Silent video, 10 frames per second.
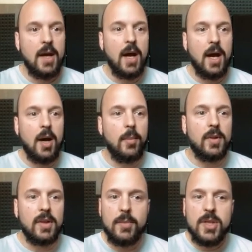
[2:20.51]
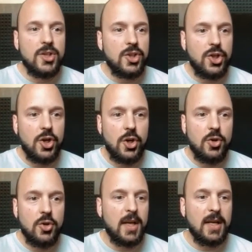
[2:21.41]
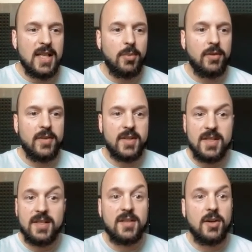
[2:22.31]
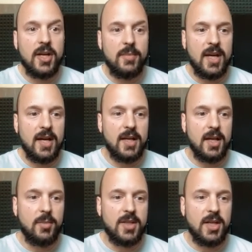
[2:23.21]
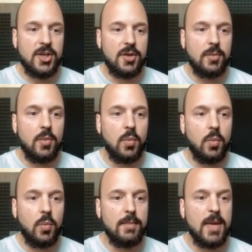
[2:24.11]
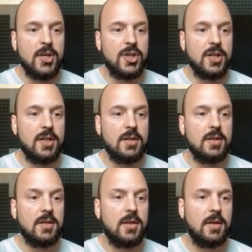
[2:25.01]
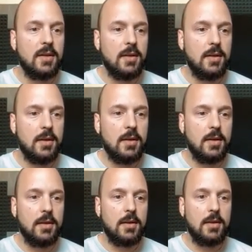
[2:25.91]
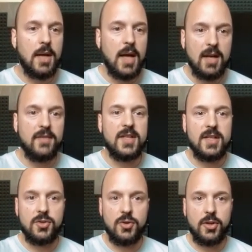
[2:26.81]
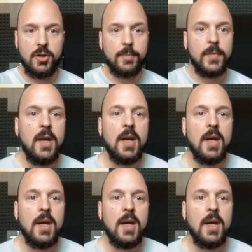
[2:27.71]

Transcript: Um, let me just show you an example of this. This is our API documentation. We mentioned NFTs earlier.